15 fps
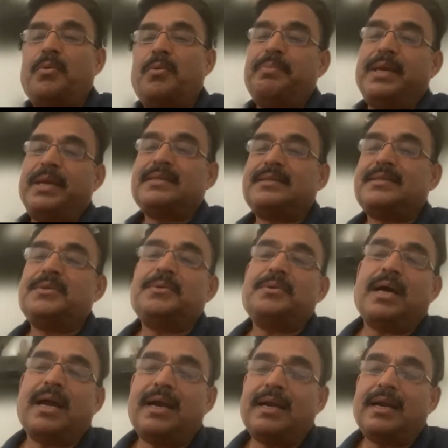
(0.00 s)
PSU
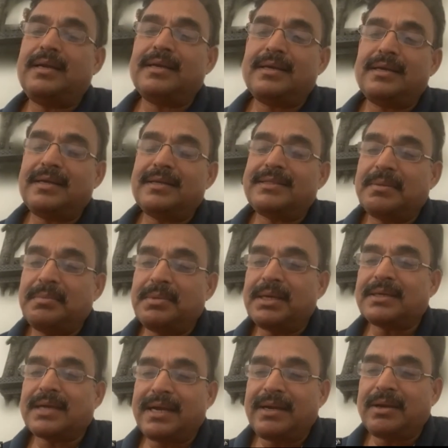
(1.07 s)
had similar
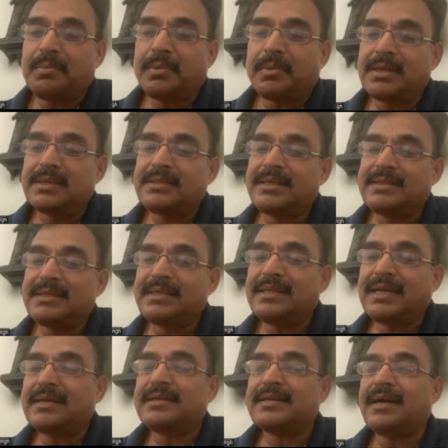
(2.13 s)
kind of policies in
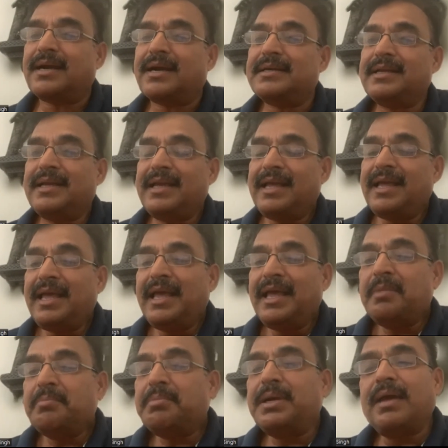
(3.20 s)
that regard.
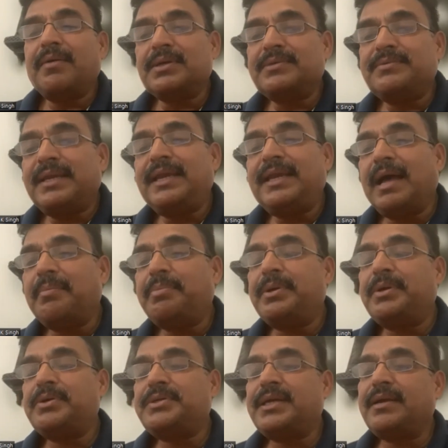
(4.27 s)
But I was very happy
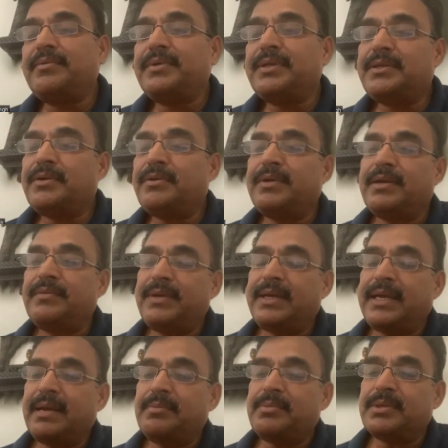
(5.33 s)
to share with you when we
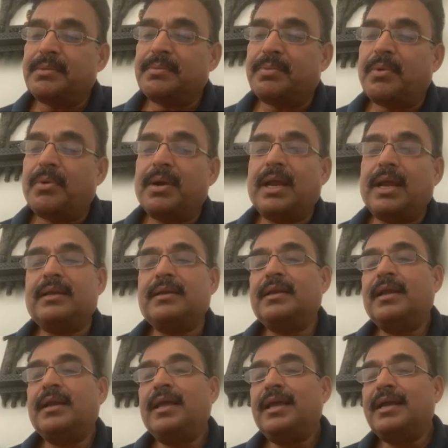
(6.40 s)
came to the board, and
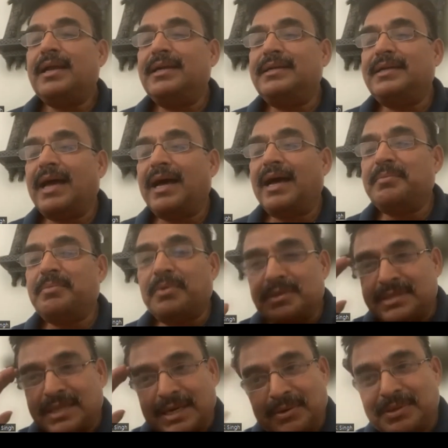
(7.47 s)
entire board
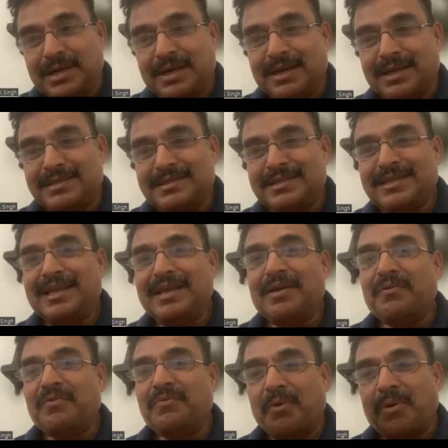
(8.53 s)
saluted us
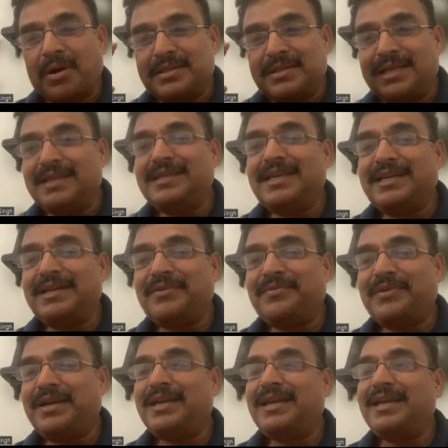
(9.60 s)
for thinking
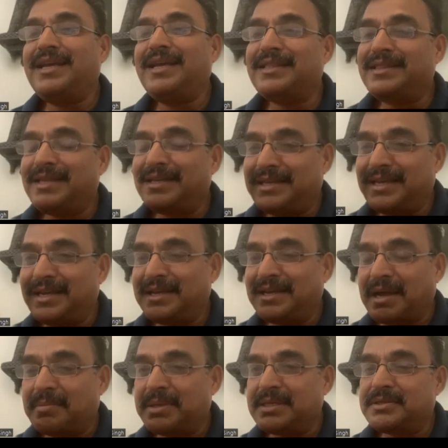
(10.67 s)
differently and thinking,
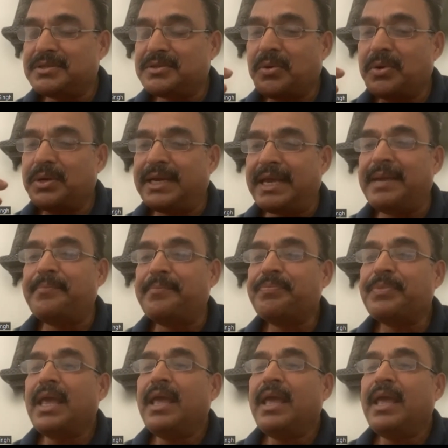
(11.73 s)
so deep.